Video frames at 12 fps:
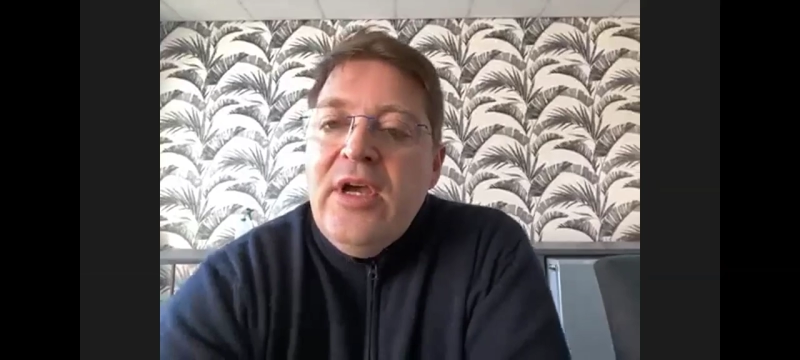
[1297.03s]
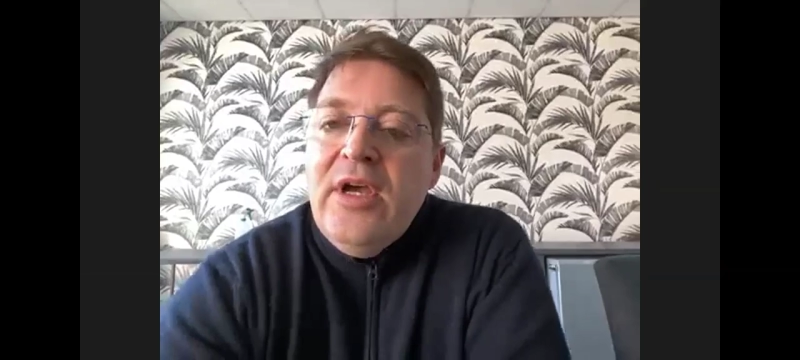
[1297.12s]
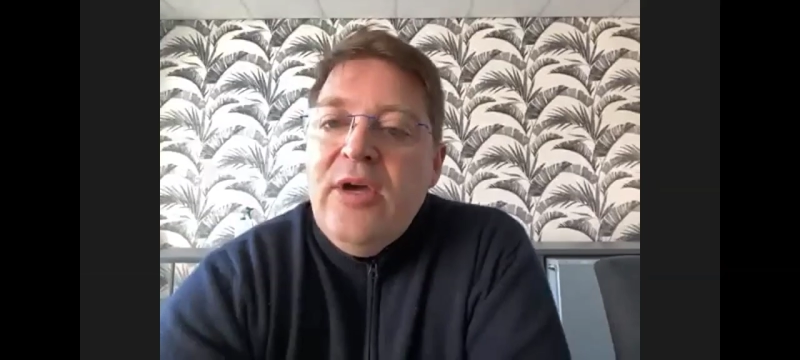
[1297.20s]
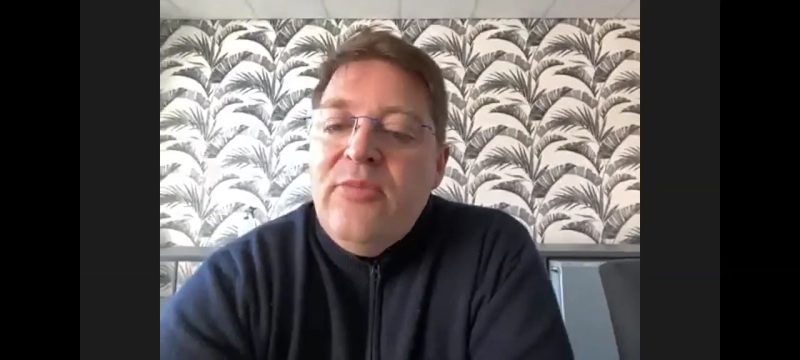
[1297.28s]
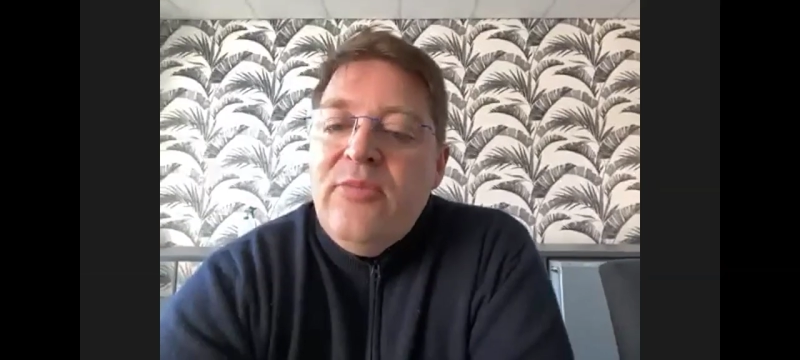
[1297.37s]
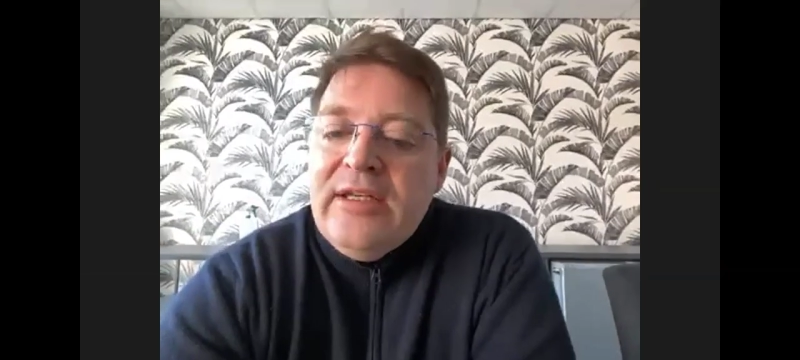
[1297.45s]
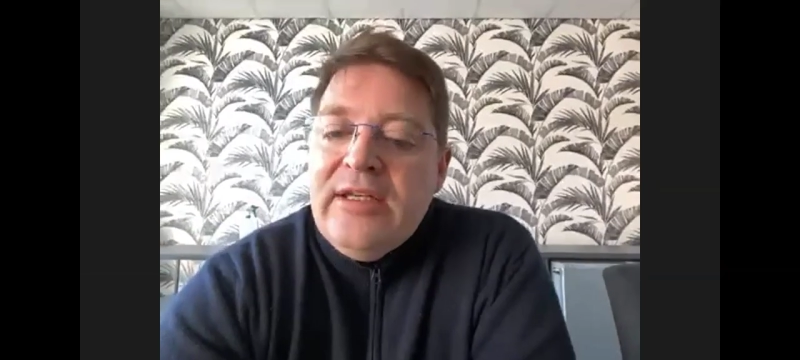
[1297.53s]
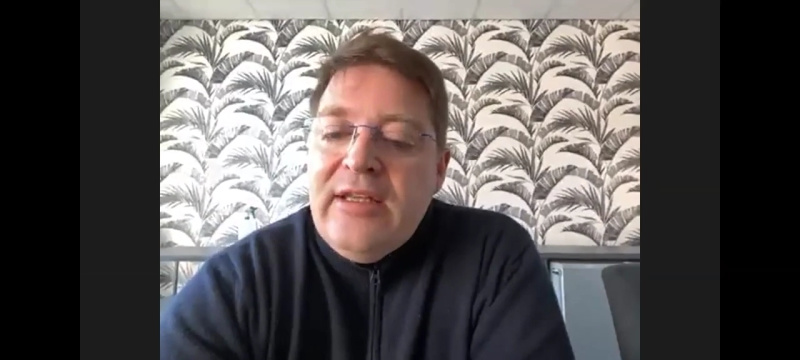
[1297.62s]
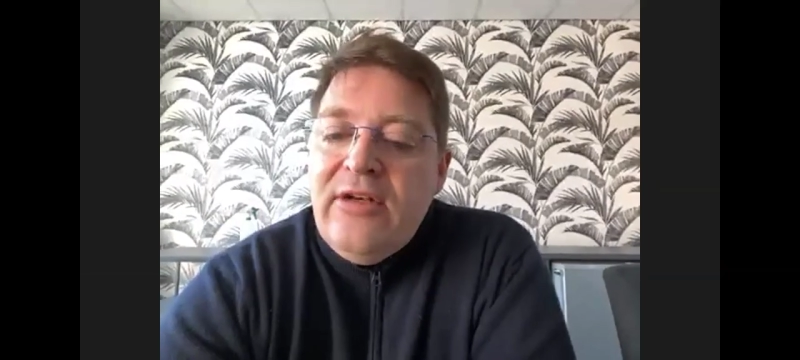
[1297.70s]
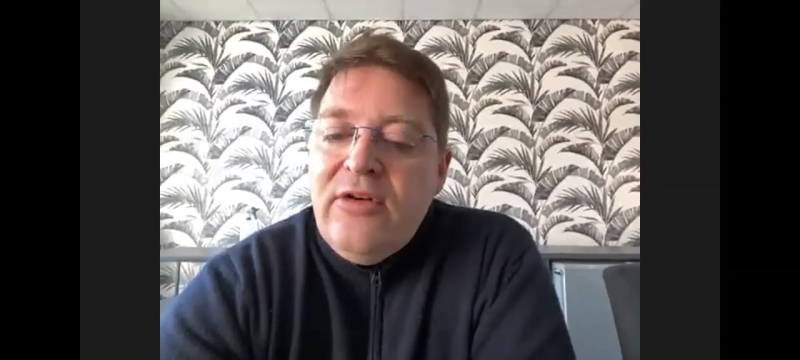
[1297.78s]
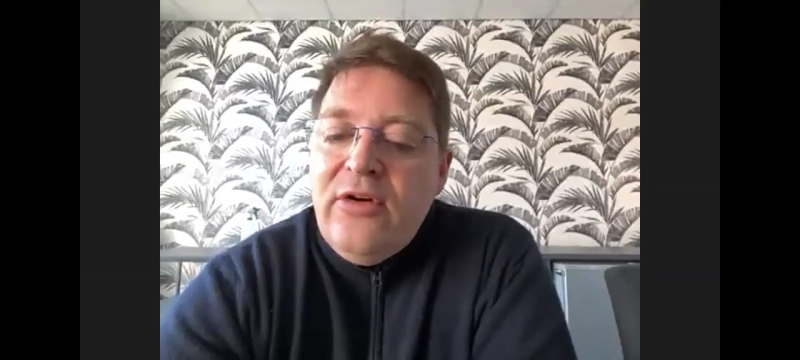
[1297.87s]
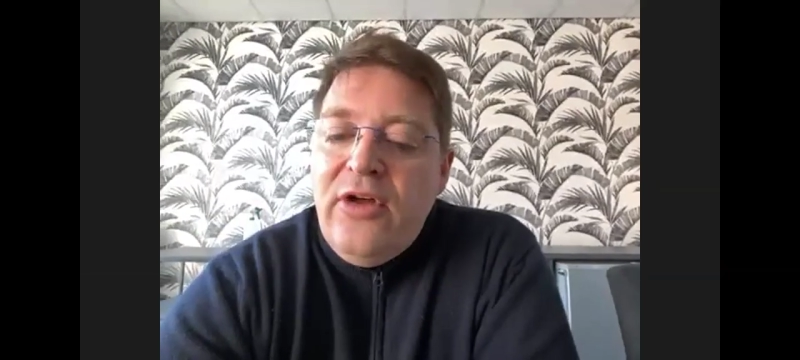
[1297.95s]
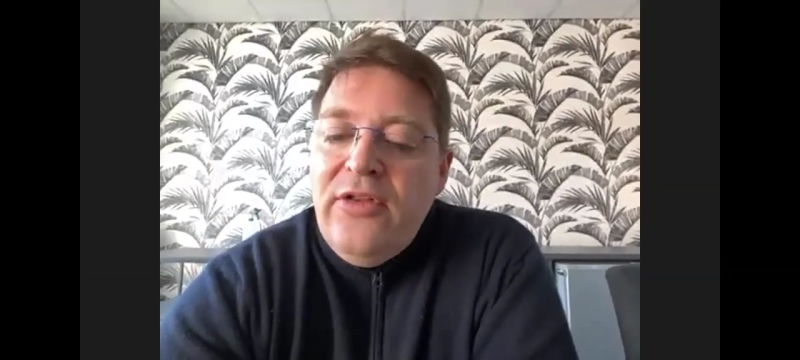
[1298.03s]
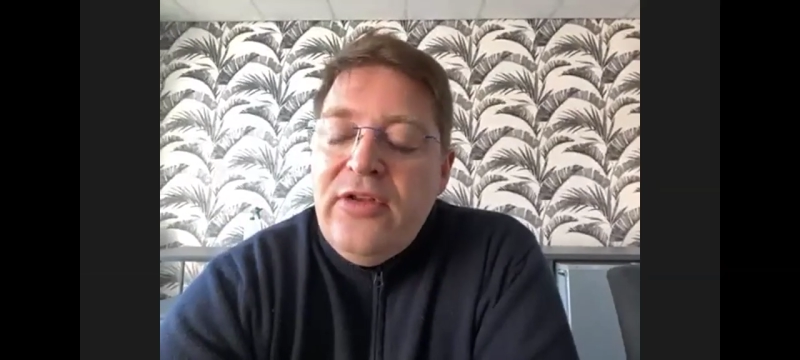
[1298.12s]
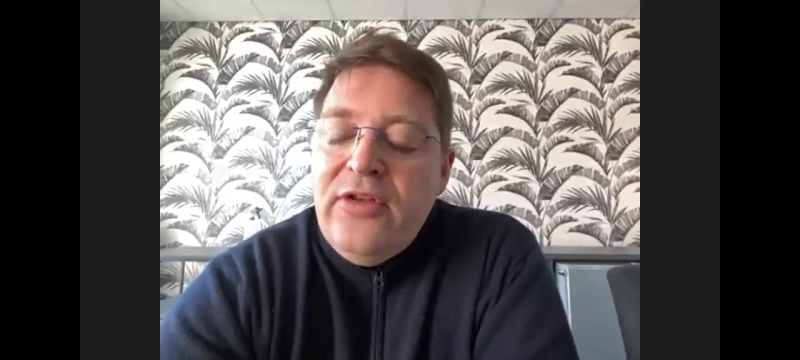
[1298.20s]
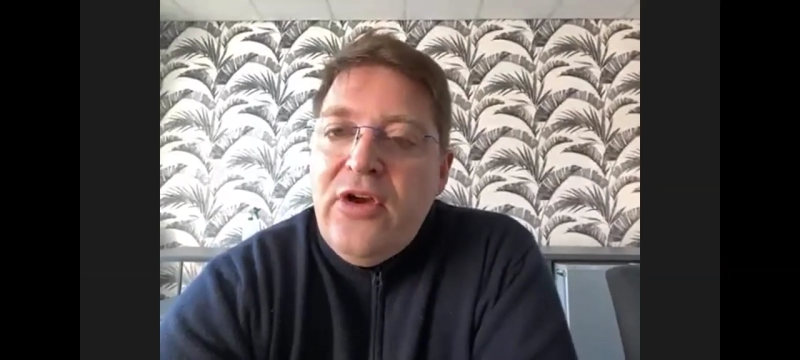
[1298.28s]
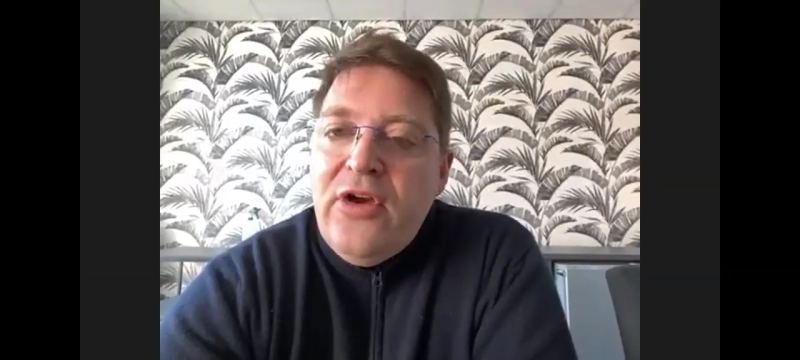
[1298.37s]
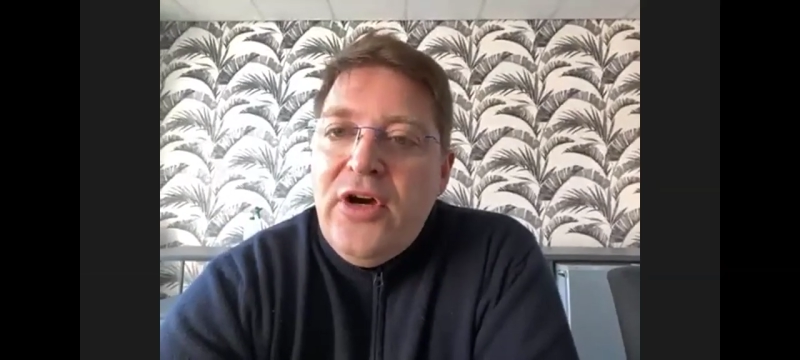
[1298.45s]
Brad, and then on
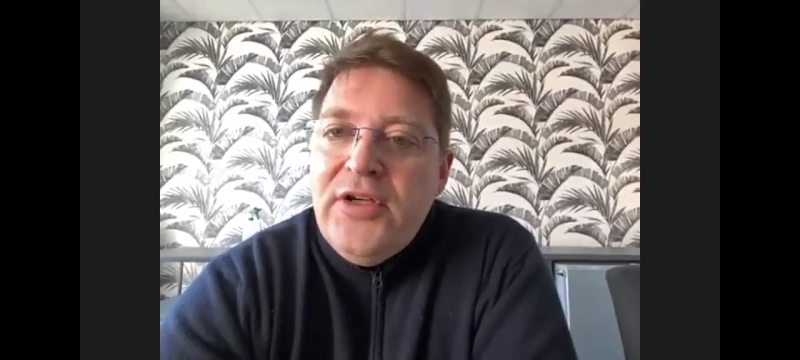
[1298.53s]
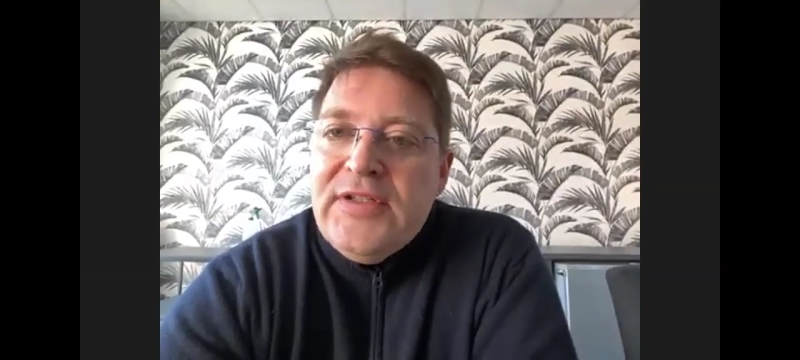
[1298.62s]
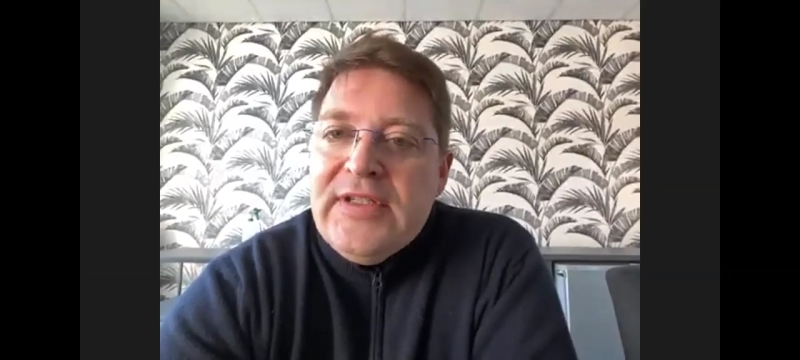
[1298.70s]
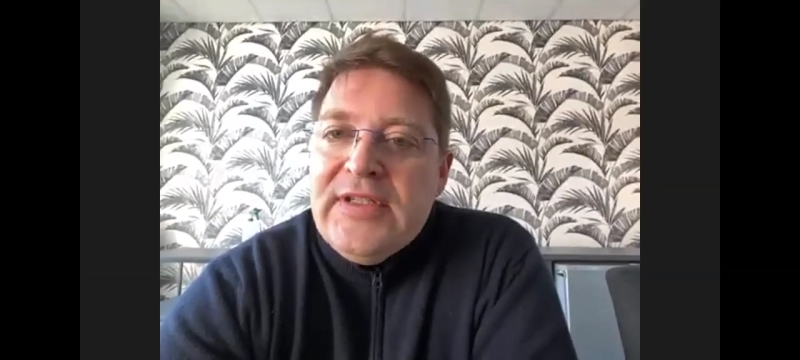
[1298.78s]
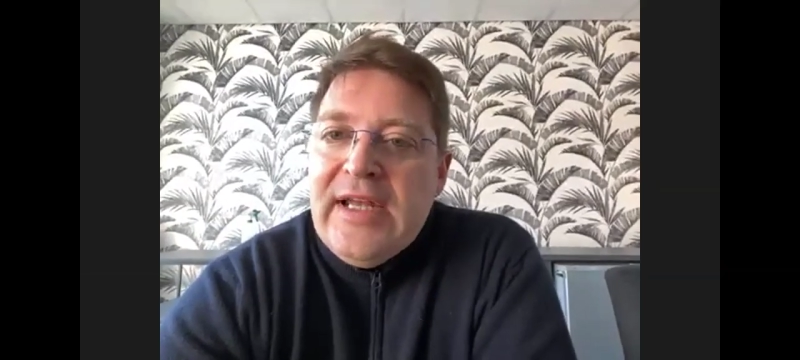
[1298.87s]
the cost,